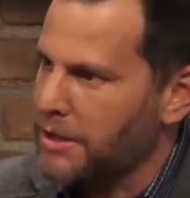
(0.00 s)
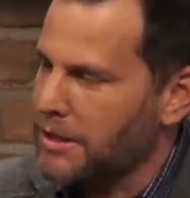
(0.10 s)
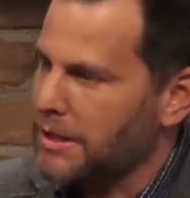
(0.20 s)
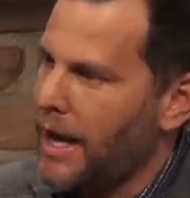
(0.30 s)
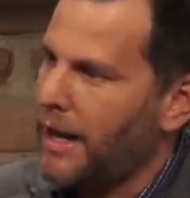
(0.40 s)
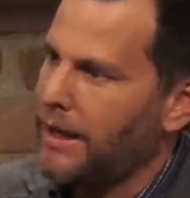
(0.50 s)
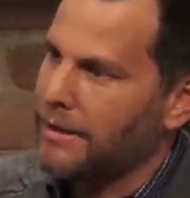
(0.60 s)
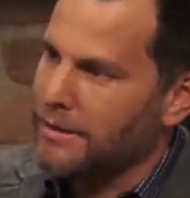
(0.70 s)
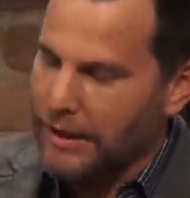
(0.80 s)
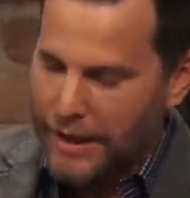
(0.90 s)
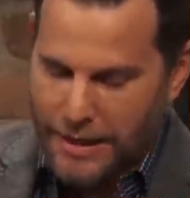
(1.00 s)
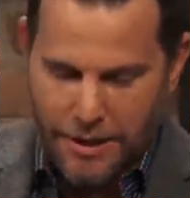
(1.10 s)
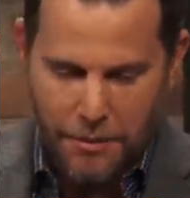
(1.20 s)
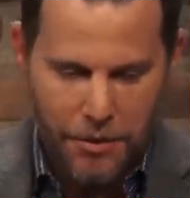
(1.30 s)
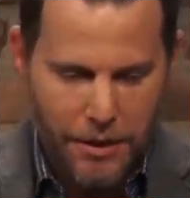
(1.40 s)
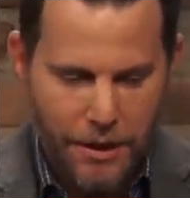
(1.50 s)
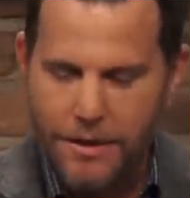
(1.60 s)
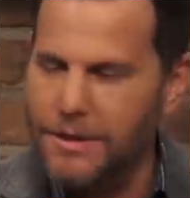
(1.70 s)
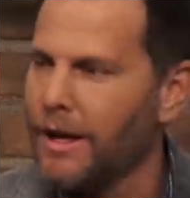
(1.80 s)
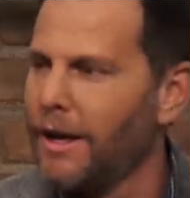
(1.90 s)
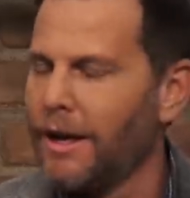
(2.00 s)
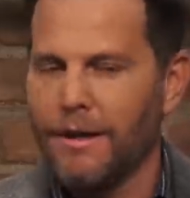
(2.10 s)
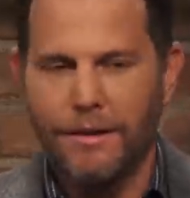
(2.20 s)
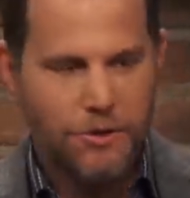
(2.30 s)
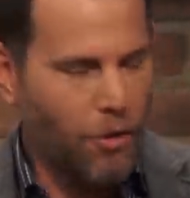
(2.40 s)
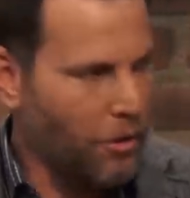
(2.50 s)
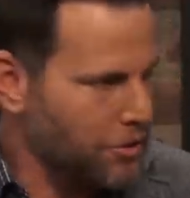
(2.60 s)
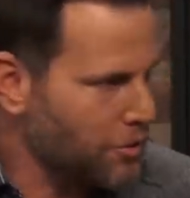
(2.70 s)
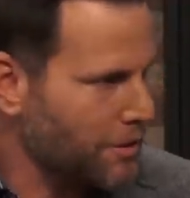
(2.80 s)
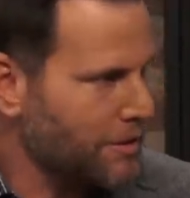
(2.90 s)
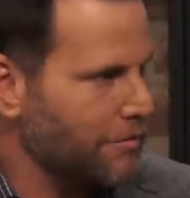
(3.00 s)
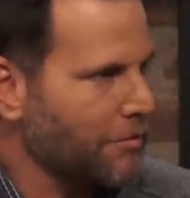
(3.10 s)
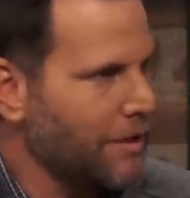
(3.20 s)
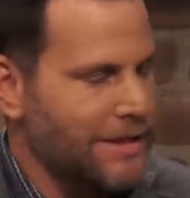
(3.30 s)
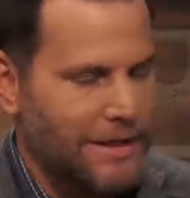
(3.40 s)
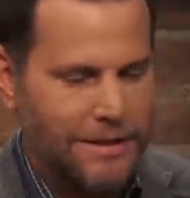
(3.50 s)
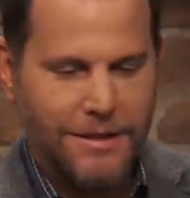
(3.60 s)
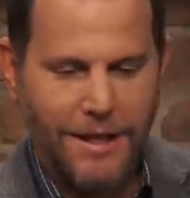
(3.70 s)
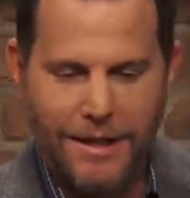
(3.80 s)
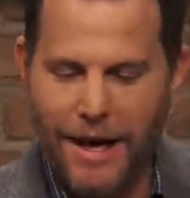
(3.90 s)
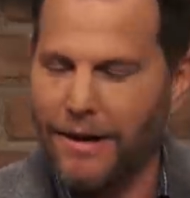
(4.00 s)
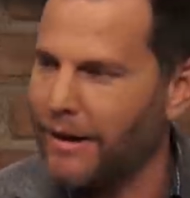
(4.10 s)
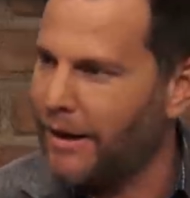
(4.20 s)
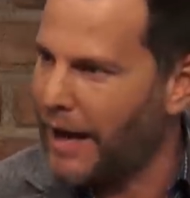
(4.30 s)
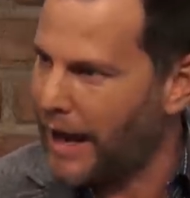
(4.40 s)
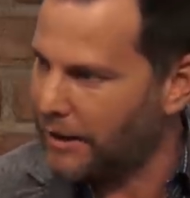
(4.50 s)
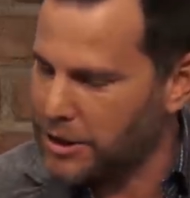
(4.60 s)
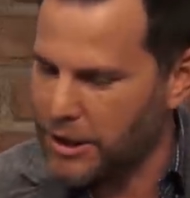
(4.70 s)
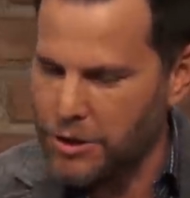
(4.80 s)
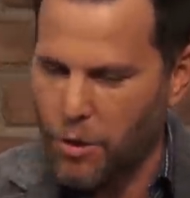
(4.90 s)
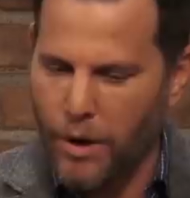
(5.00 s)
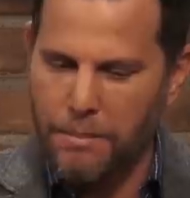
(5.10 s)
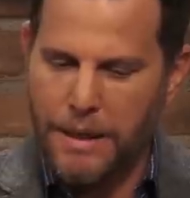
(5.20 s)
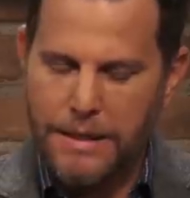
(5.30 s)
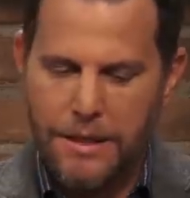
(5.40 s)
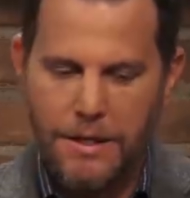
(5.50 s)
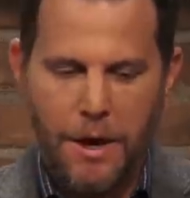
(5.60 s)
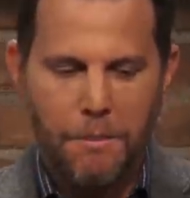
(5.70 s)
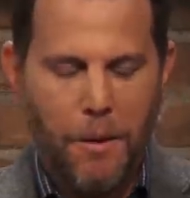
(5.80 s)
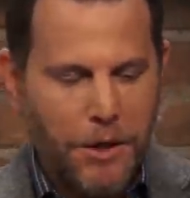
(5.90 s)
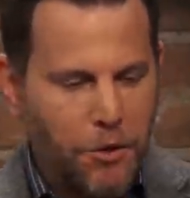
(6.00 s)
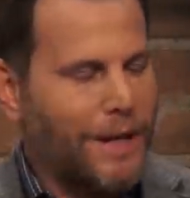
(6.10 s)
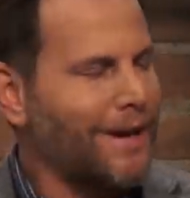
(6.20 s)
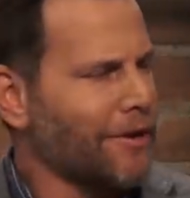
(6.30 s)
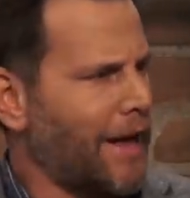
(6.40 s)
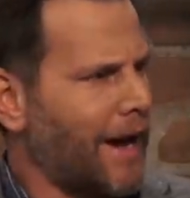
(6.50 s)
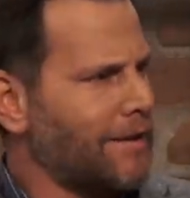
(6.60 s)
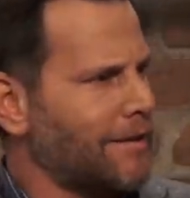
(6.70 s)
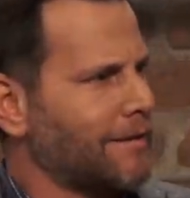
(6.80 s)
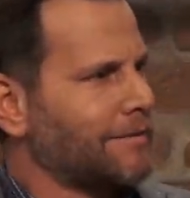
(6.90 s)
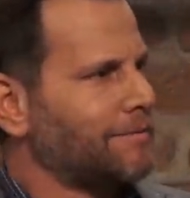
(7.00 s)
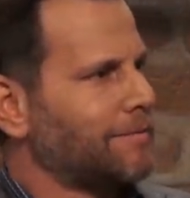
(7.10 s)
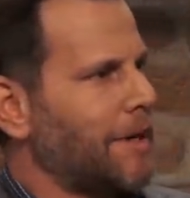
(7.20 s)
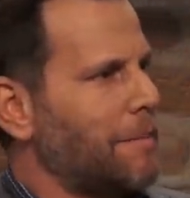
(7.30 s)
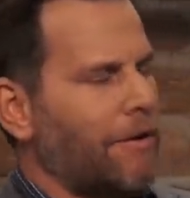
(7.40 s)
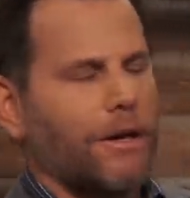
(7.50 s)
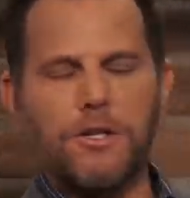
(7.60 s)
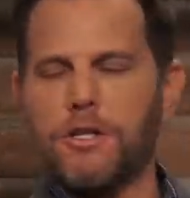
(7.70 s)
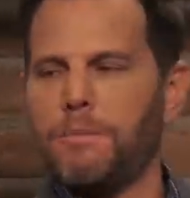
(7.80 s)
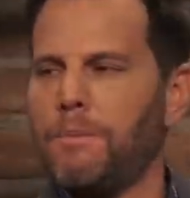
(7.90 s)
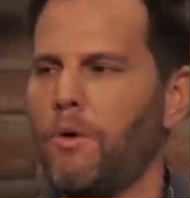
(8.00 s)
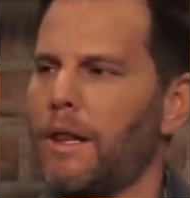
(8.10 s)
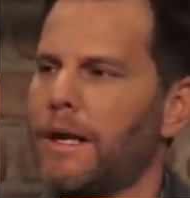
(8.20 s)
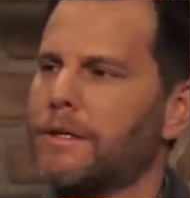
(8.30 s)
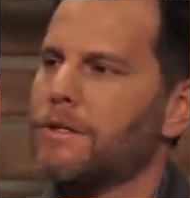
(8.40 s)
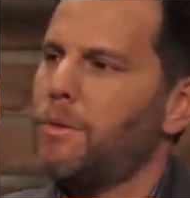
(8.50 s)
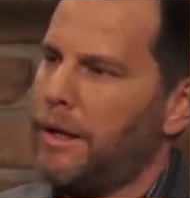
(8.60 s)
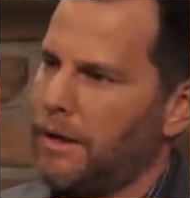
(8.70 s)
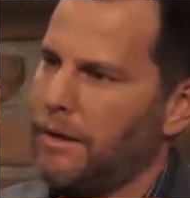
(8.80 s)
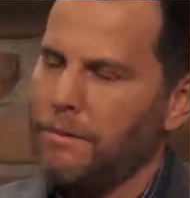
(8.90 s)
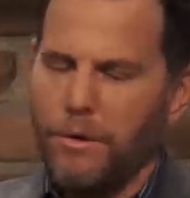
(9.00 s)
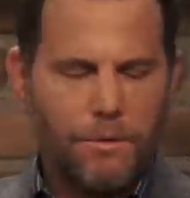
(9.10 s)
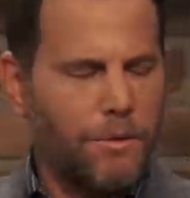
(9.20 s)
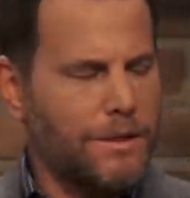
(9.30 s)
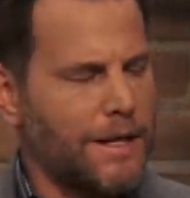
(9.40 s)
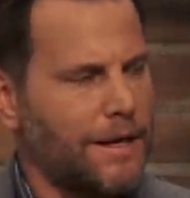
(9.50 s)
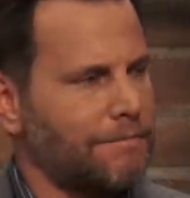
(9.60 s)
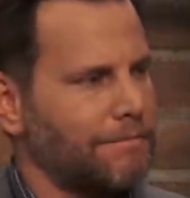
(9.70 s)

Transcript: society into the last couple of years. There's all sorts of reasons that that analogy doesn't quite make sense. But when you hear that, America should be more like Sweden. What, what is that?